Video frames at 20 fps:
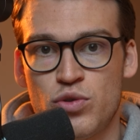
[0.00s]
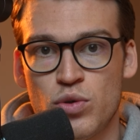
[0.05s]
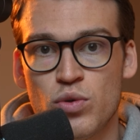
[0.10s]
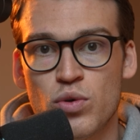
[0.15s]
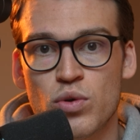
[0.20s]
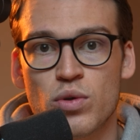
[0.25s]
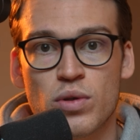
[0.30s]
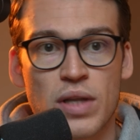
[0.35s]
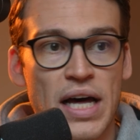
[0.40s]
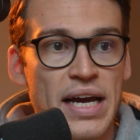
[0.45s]

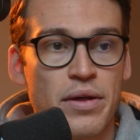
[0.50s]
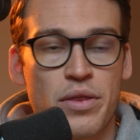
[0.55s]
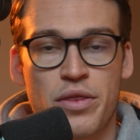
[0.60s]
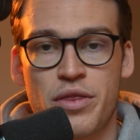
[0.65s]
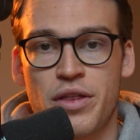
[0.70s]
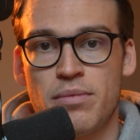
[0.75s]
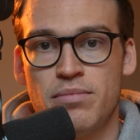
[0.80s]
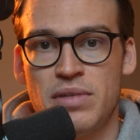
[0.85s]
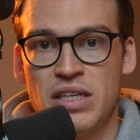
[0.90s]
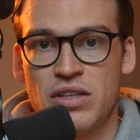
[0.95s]
tool like
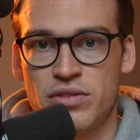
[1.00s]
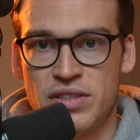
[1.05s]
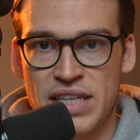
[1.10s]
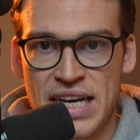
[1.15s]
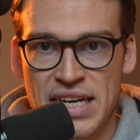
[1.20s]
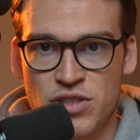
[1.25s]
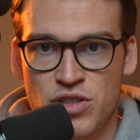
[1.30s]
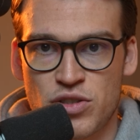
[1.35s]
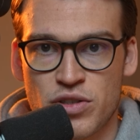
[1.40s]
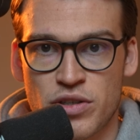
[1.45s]
Thumbnail
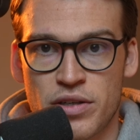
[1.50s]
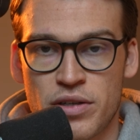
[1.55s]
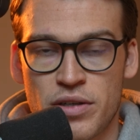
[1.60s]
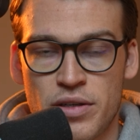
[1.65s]
Tester.